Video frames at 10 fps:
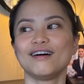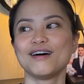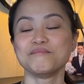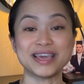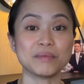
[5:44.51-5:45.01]

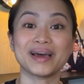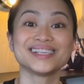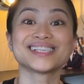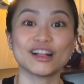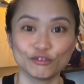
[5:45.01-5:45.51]
making
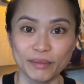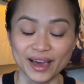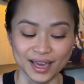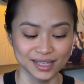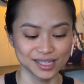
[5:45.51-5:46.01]
myself buy
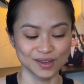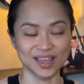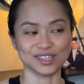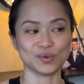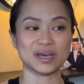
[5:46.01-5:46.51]
it. So
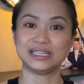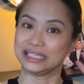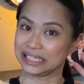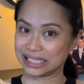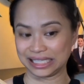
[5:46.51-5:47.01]
that's why
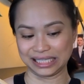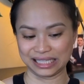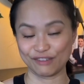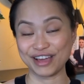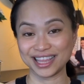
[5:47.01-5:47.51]

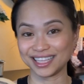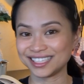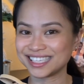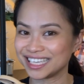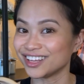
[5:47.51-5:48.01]
the fact that
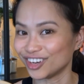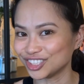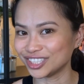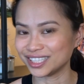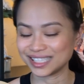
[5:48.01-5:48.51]
it's still
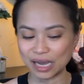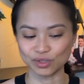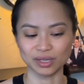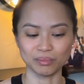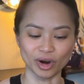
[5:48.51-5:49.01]
under the
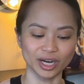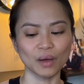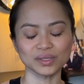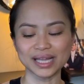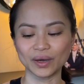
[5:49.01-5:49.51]
1,000 mark, I
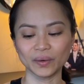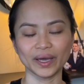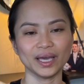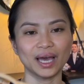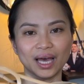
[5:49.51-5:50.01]
was like,
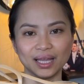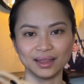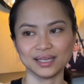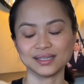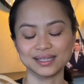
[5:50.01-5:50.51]
okay,
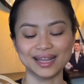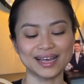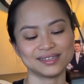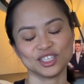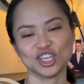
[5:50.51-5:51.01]
this is the
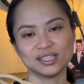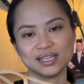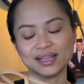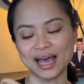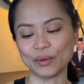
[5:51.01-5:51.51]
last chance
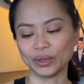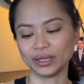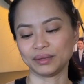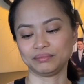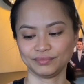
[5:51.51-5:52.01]
that I
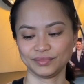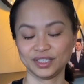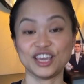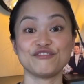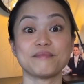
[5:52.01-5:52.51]
will
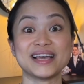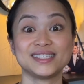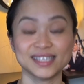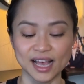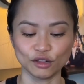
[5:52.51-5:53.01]
give
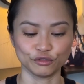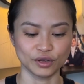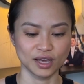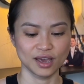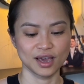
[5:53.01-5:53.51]
myself
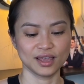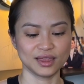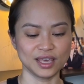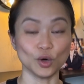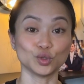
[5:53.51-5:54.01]

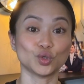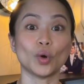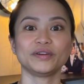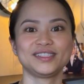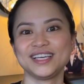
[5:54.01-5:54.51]
the
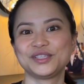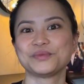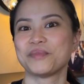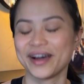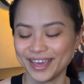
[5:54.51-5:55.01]
authority to
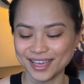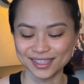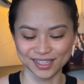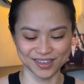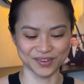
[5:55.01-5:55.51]
buy it.
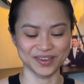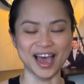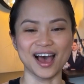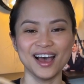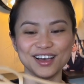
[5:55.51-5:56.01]
So
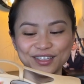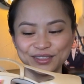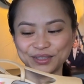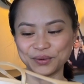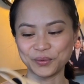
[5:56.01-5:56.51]
yeah,
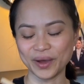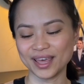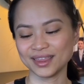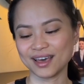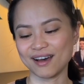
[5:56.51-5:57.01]
so
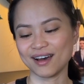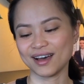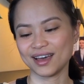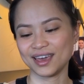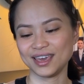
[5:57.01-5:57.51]
when
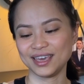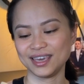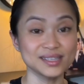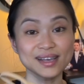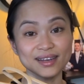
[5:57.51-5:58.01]
I
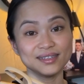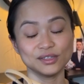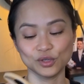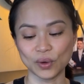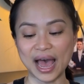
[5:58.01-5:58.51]

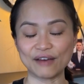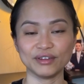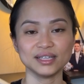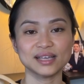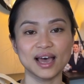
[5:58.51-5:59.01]
decided to have
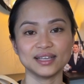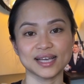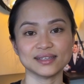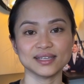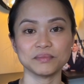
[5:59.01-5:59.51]
it, I
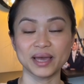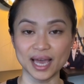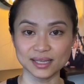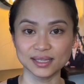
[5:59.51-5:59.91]
texted my SA